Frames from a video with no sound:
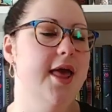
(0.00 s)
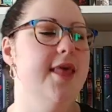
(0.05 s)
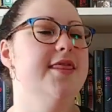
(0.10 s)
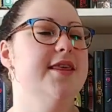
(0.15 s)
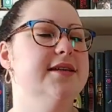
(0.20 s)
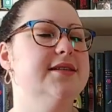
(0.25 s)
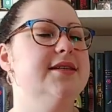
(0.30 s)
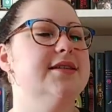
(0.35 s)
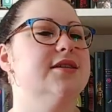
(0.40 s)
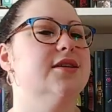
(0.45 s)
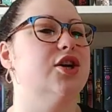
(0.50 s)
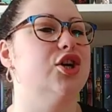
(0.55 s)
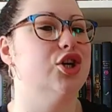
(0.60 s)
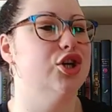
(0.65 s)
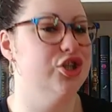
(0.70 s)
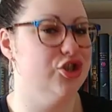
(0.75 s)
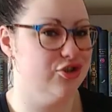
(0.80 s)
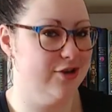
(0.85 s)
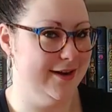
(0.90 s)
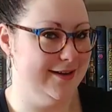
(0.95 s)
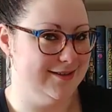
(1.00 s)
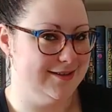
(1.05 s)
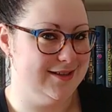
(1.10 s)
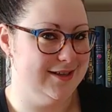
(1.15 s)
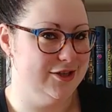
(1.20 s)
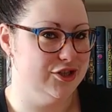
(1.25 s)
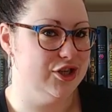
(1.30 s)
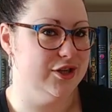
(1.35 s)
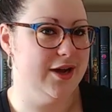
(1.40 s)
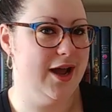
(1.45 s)
this is a good
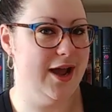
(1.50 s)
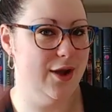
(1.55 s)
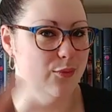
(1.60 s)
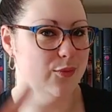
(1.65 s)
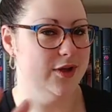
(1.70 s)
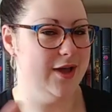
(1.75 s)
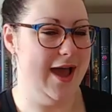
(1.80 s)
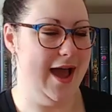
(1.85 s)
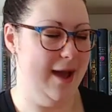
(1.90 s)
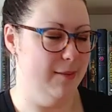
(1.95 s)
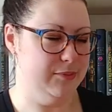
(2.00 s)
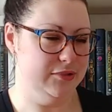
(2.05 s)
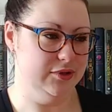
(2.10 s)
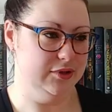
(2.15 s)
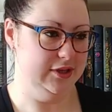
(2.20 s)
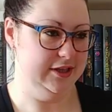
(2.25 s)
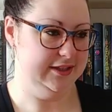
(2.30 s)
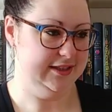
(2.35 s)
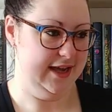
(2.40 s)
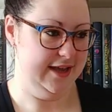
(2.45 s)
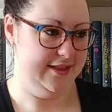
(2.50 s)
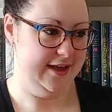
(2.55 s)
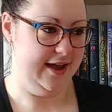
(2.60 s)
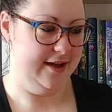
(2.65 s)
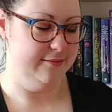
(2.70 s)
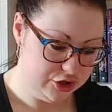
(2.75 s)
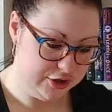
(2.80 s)
translation. I will absolutely say that.